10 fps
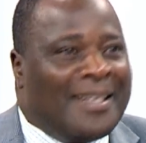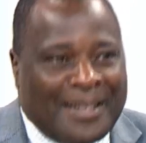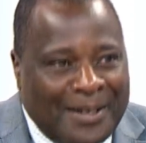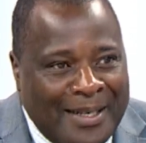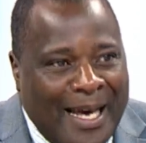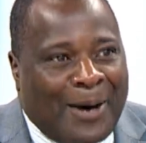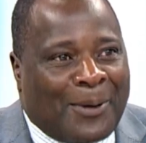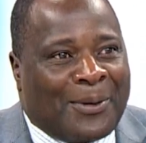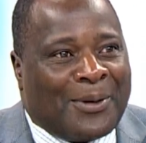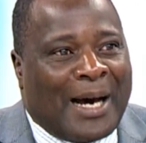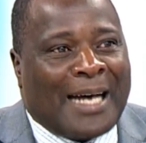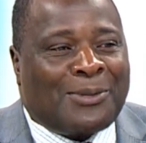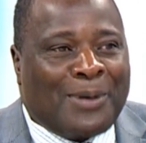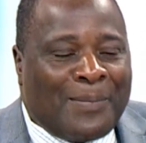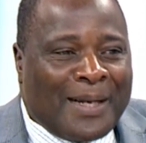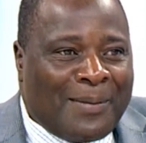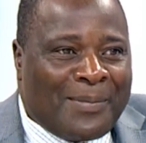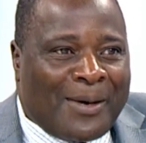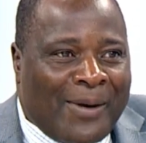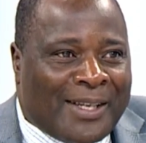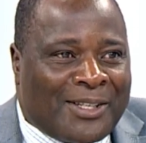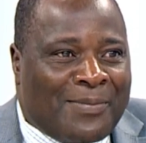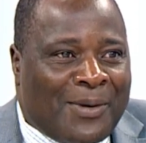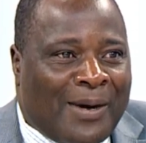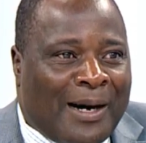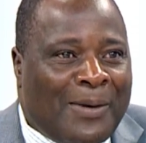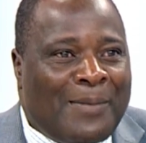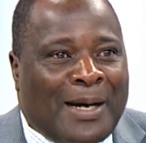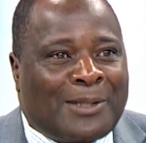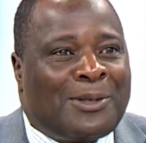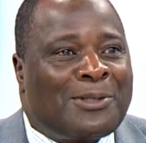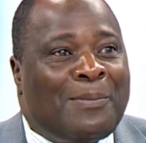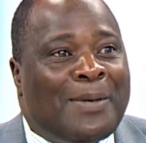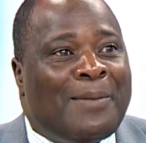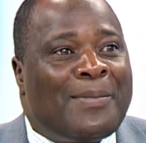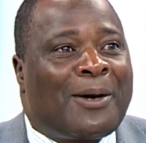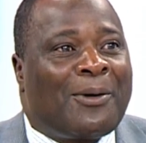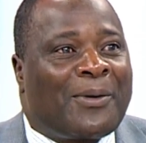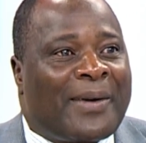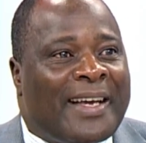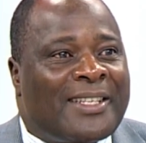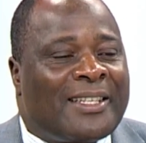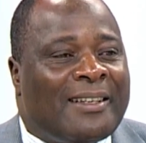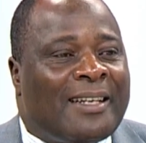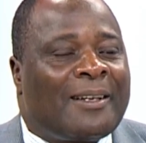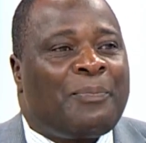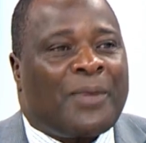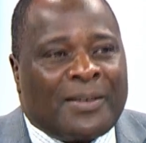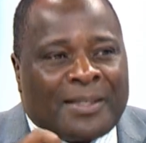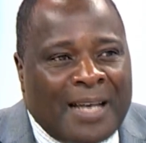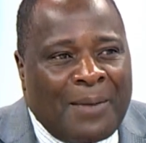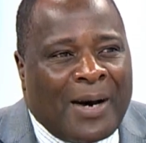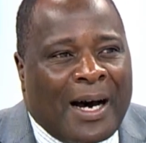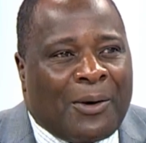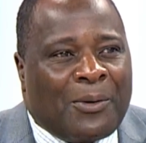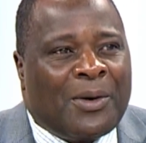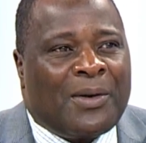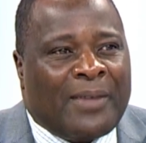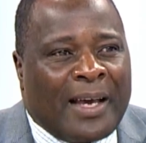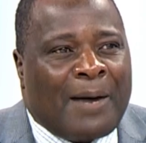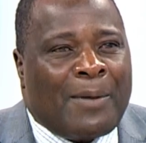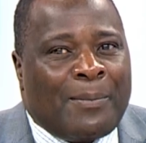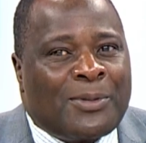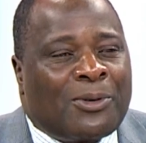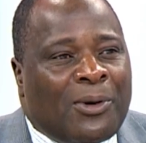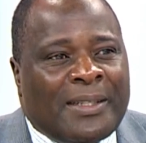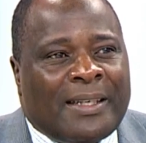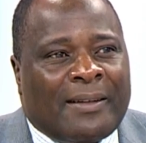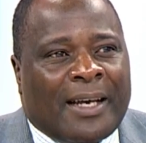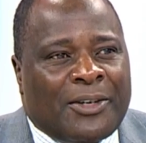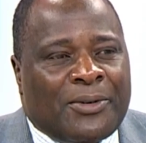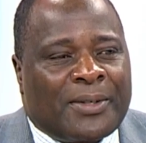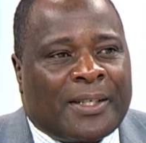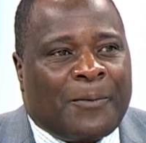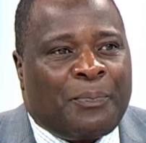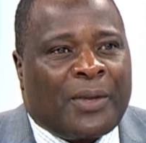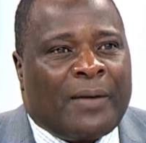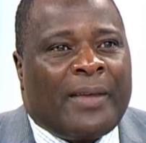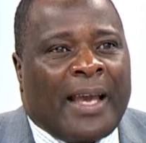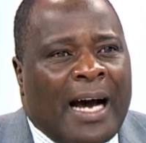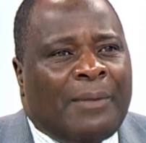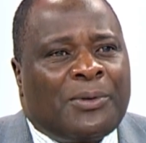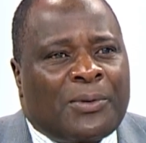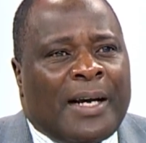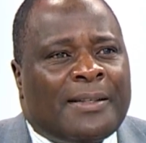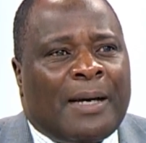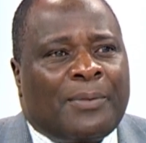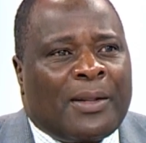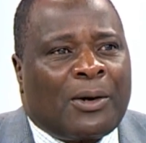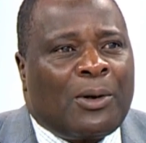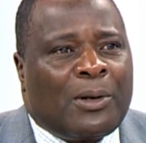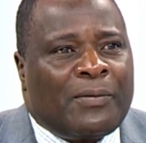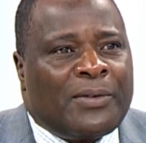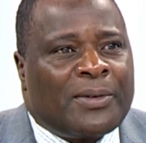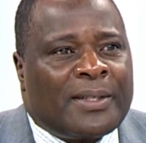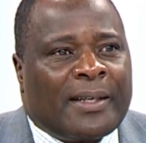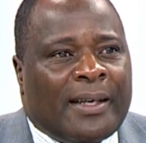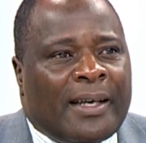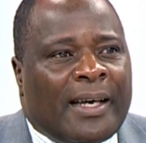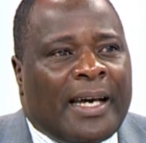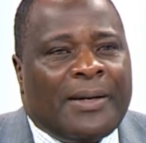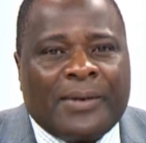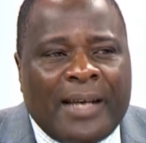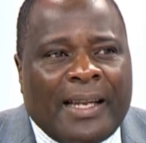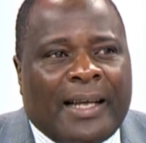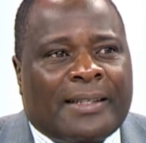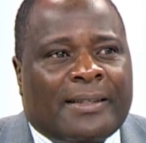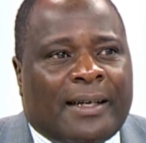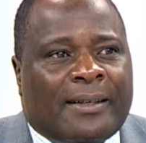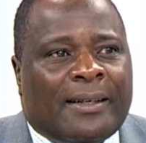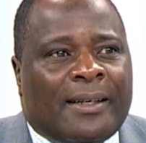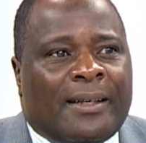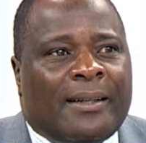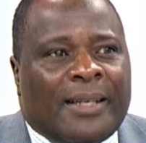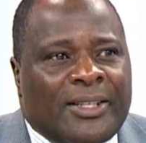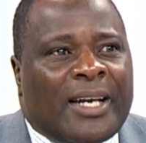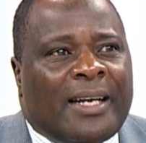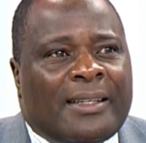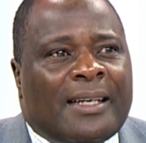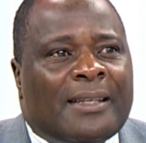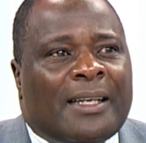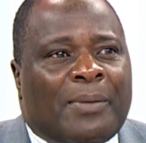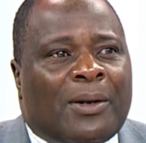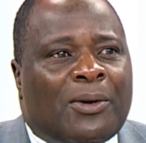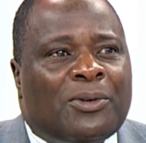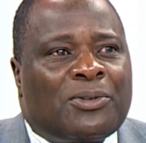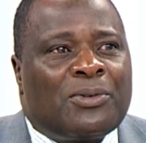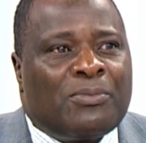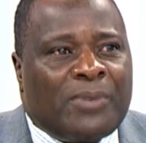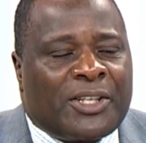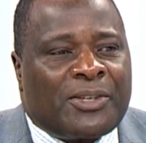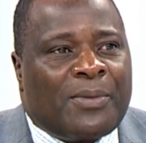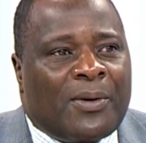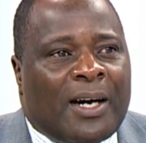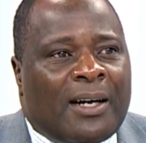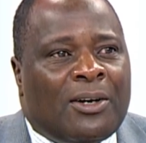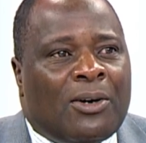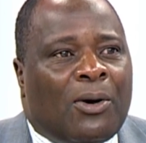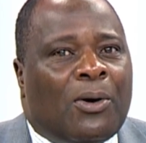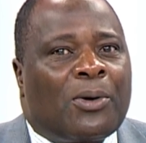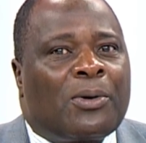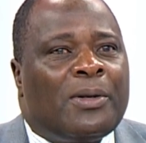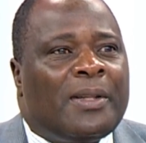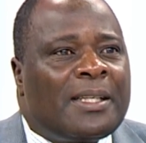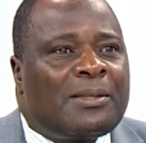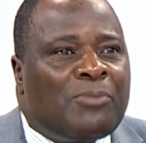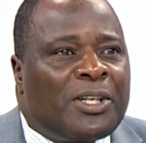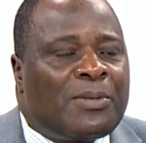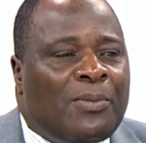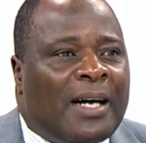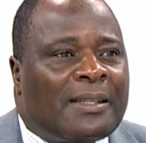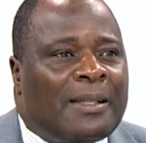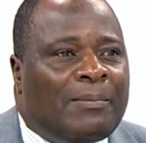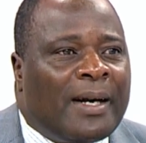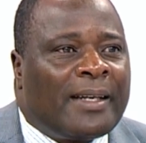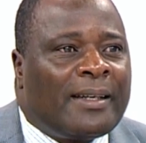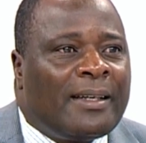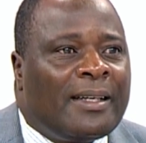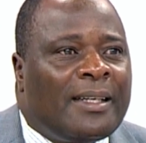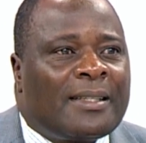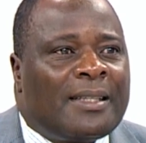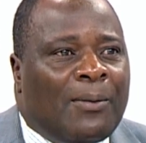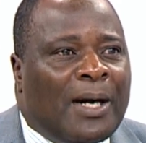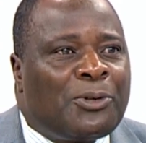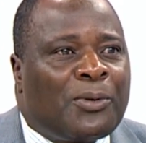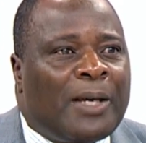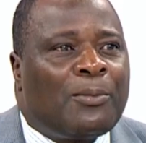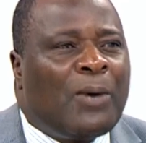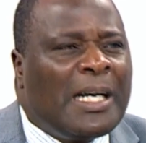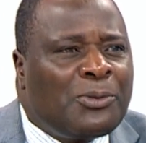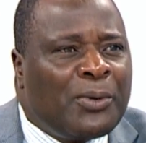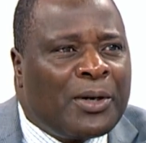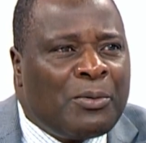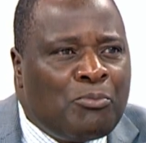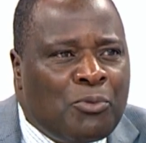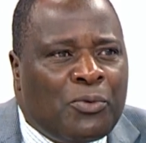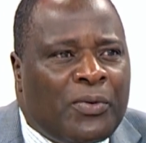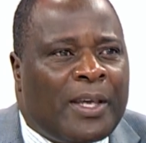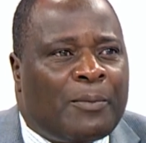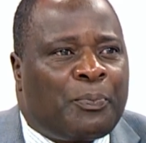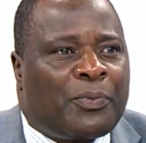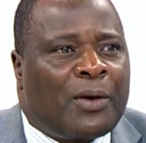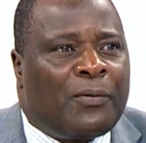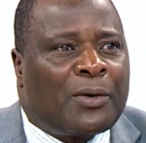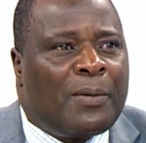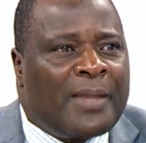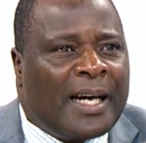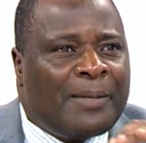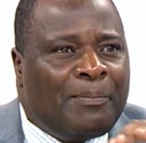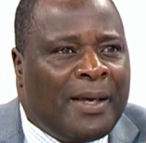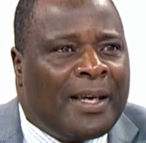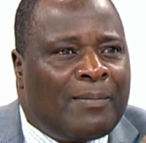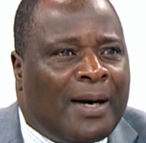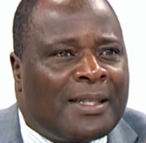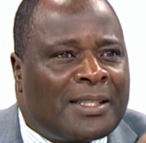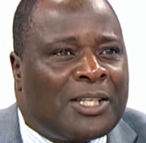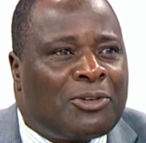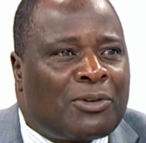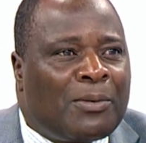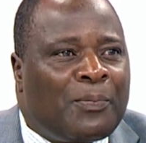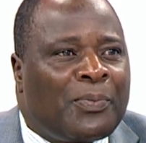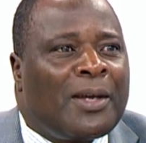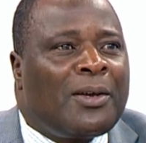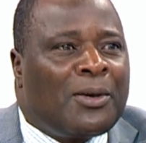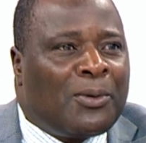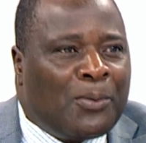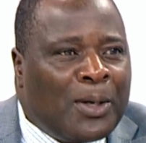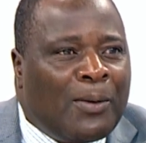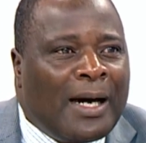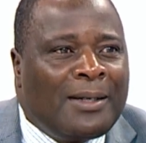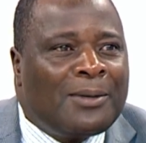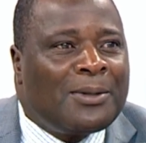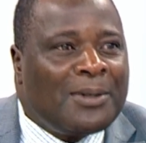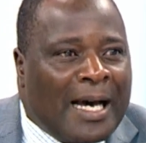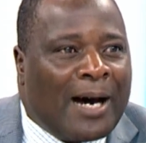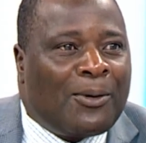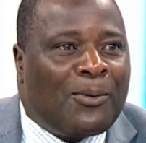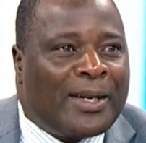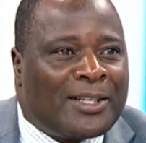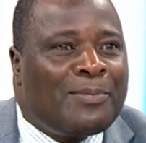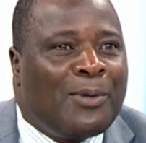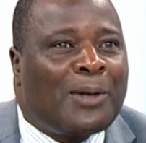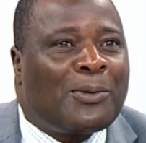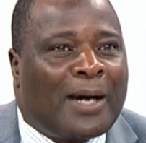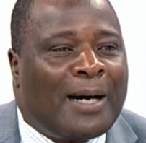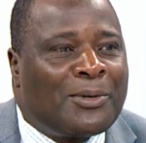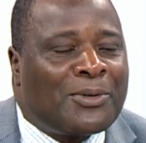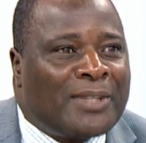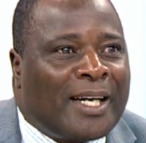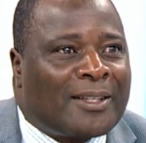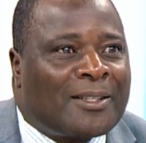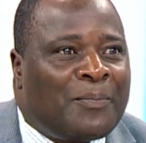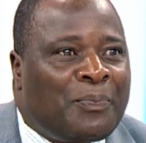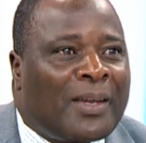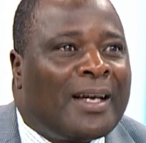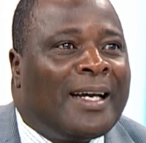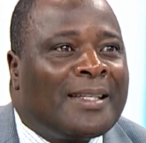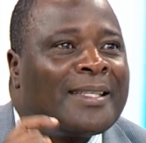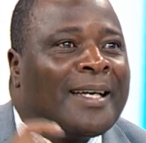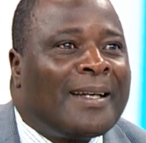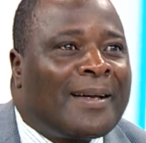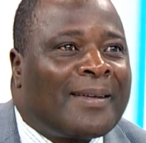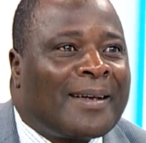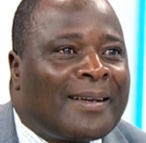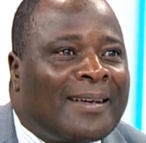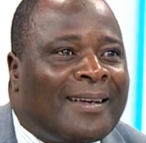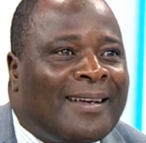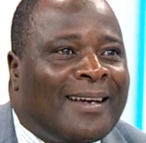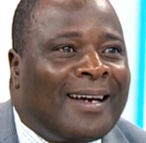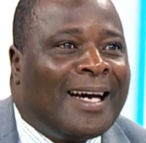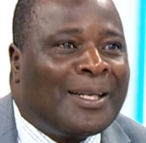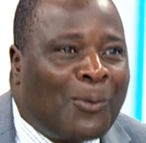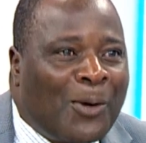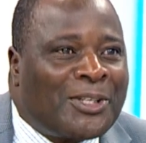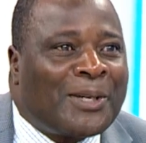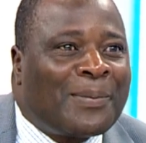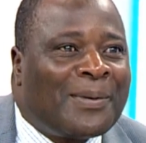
Now, as we blame the Waheshimiwa, we must also blame the congregation that somehow they have absconded their duty. They have to rise up to the call of duty and realize that the church doesn't belong to Mheshimiwa, or this Mheshimiwa has the money, is the one to give. Once we remove him from that big man syndrome, we want now Mheshimiwa to come to church and say nothing. and worship.